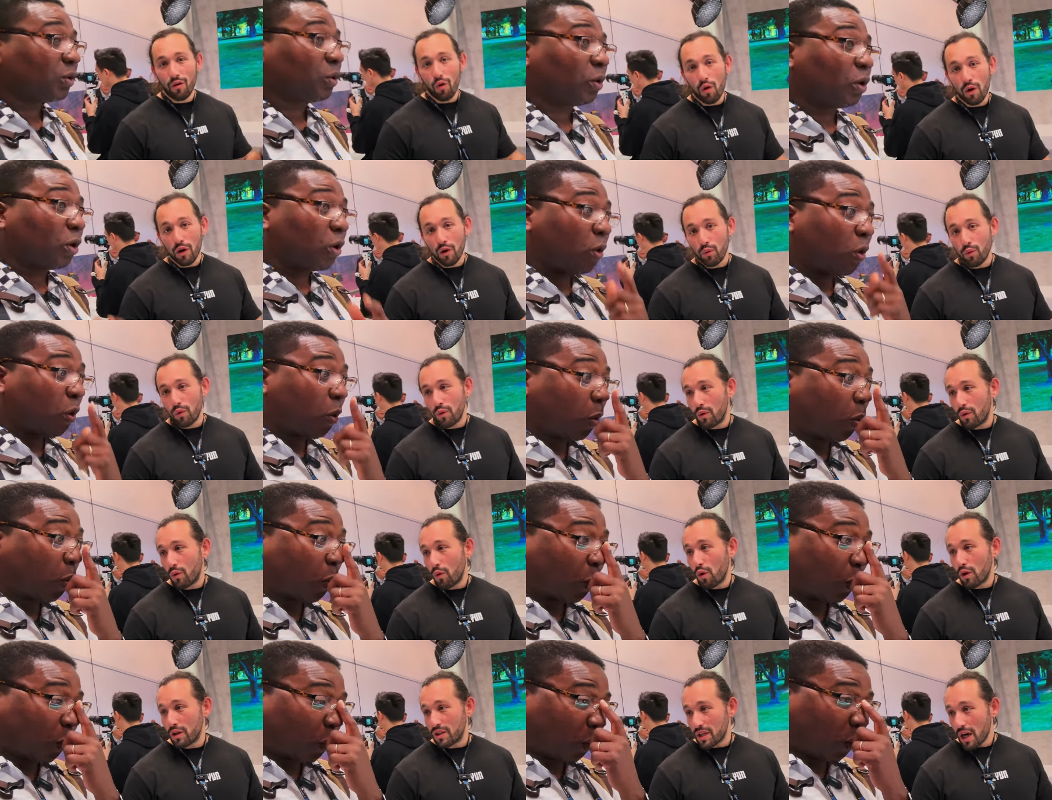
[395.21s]
Speaker 1: or,
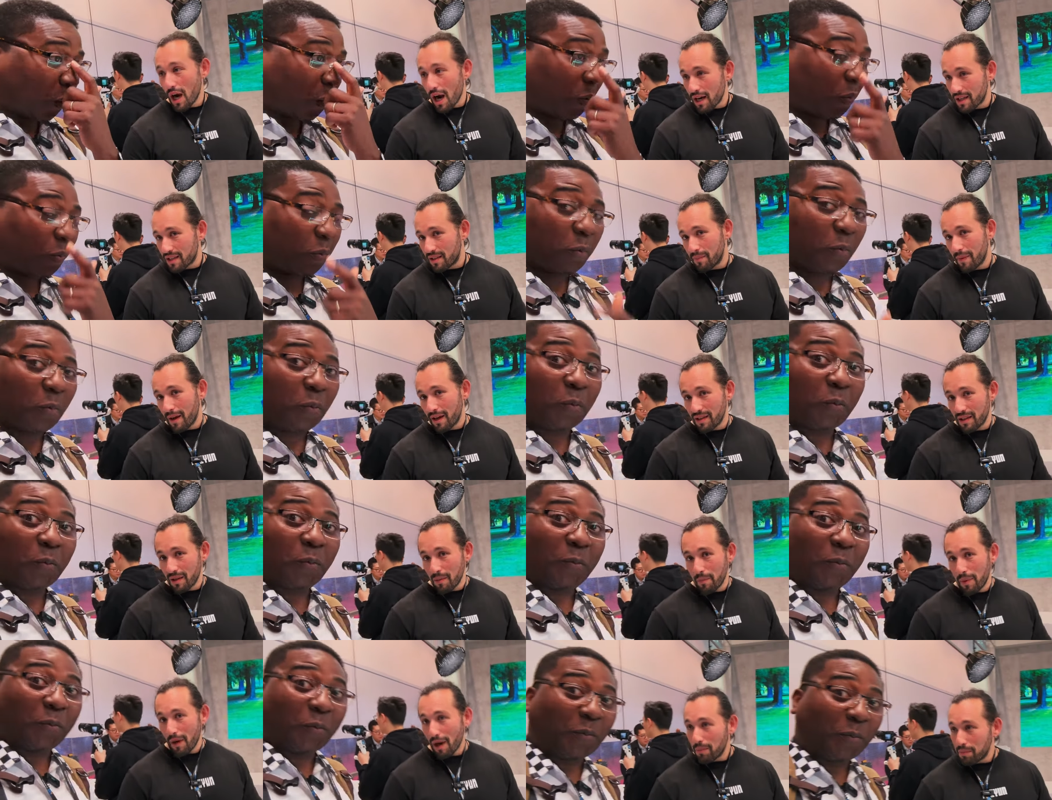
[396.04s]
or talked about
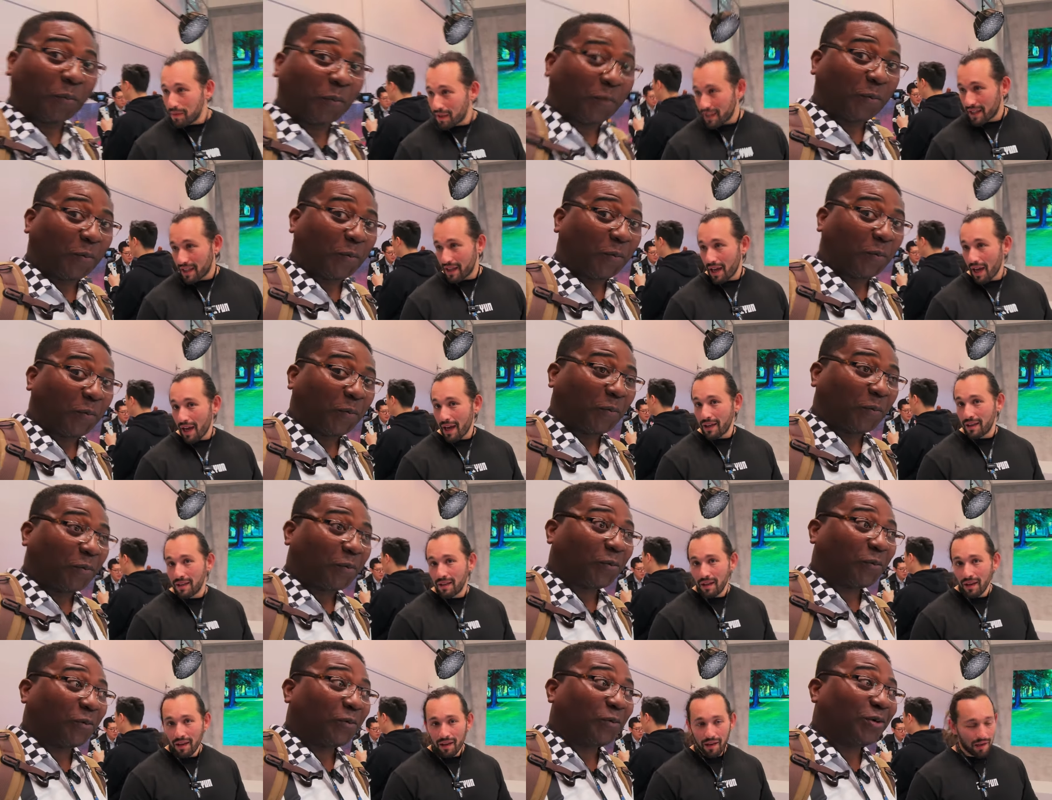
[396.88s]
in the public yet.
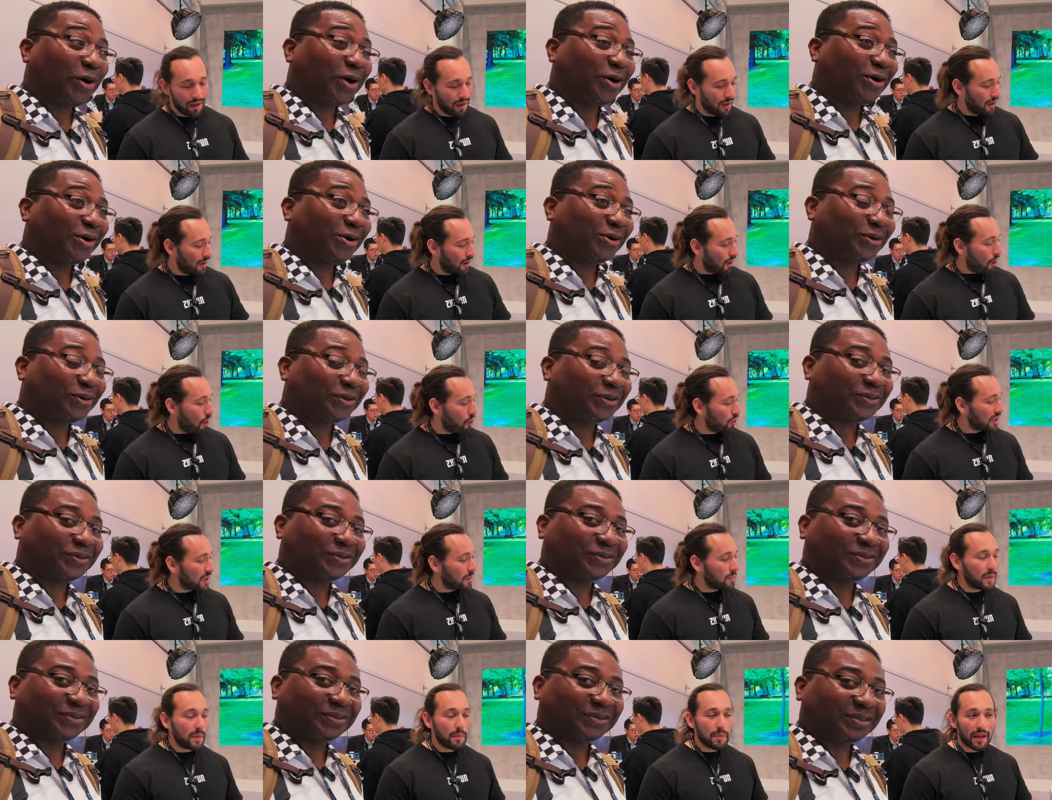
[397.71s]
Whoa.
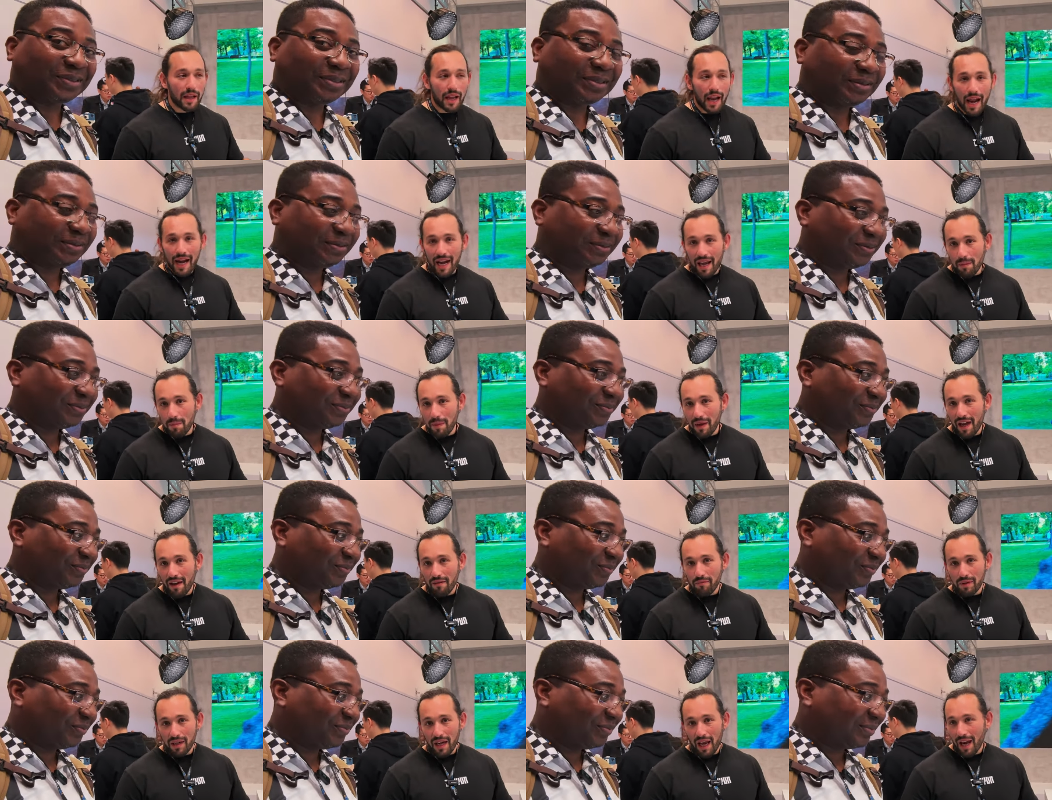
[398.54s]
Only people at N A B
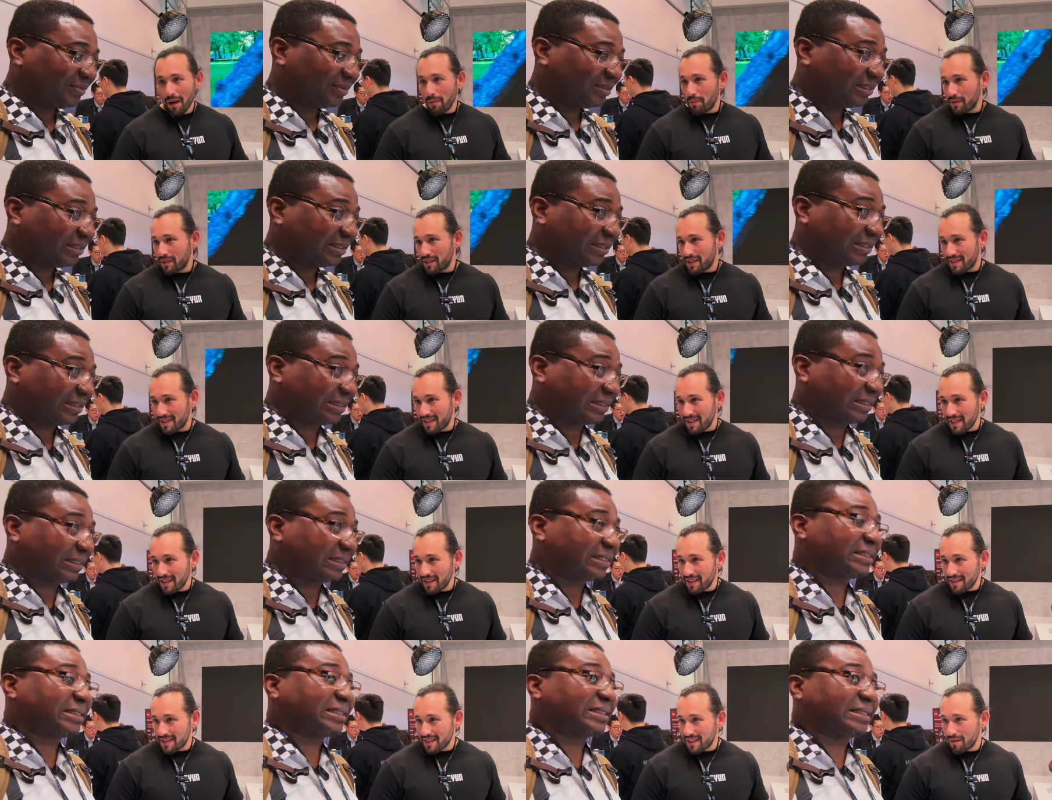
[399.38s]
have been able to
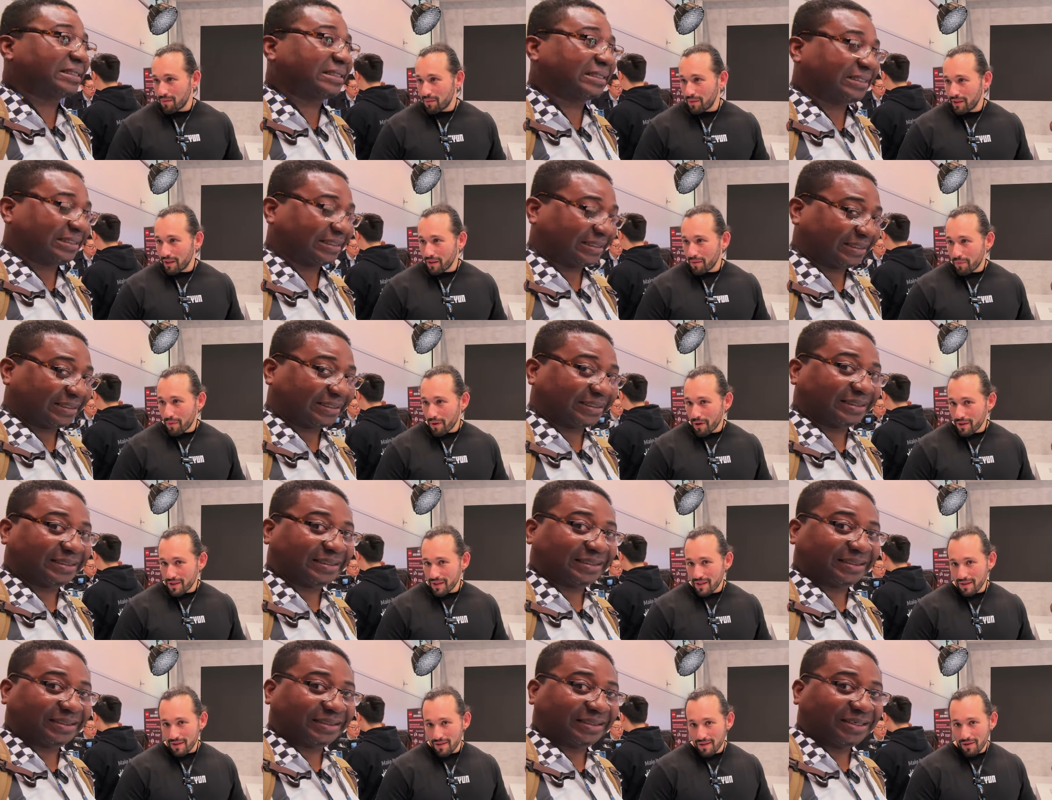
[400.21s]
see this gimbal in
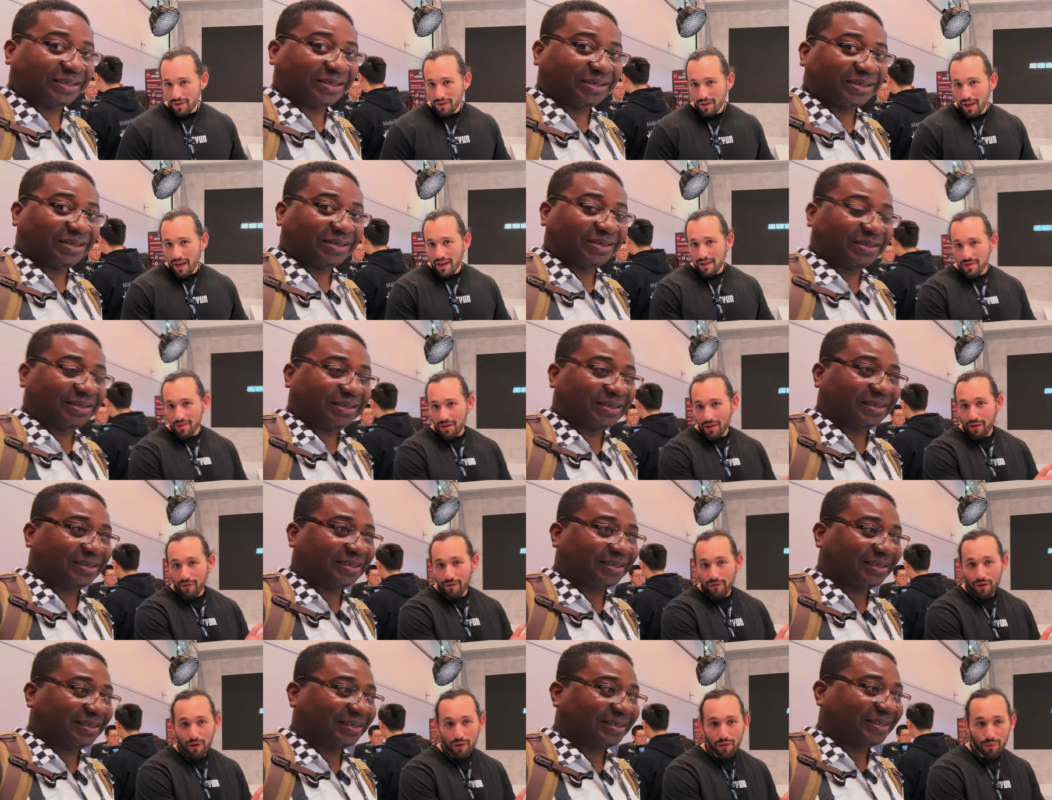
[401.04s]
person, so you guys are
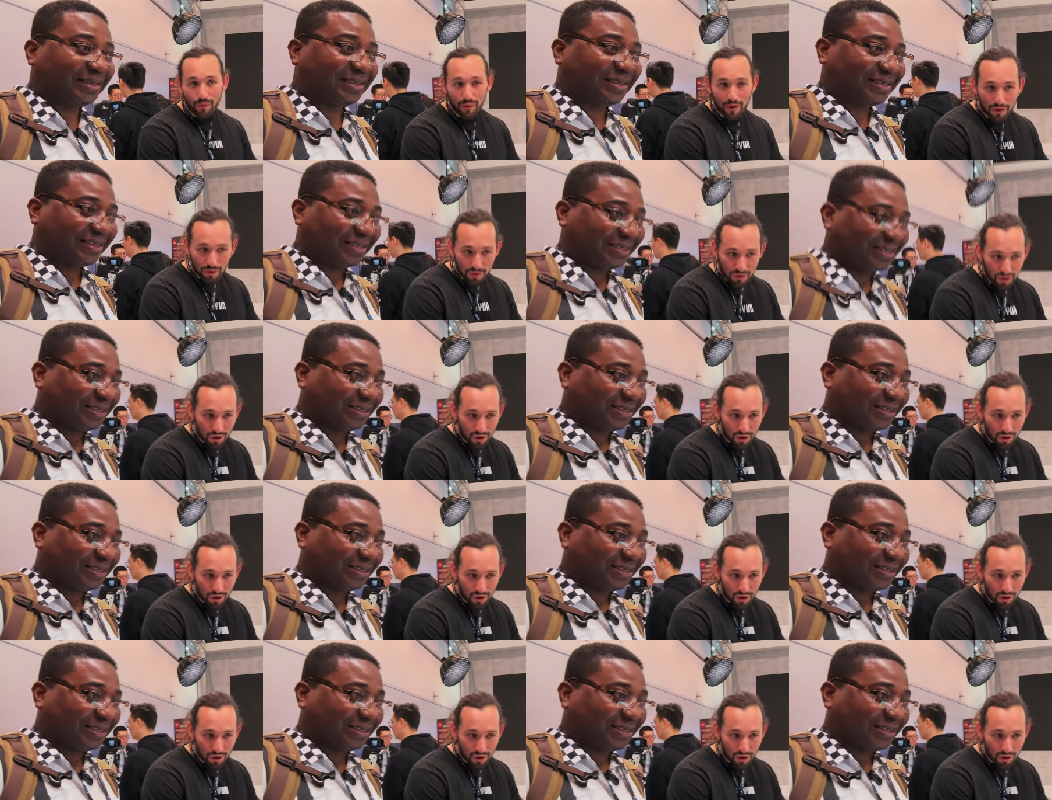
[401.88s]
in for a real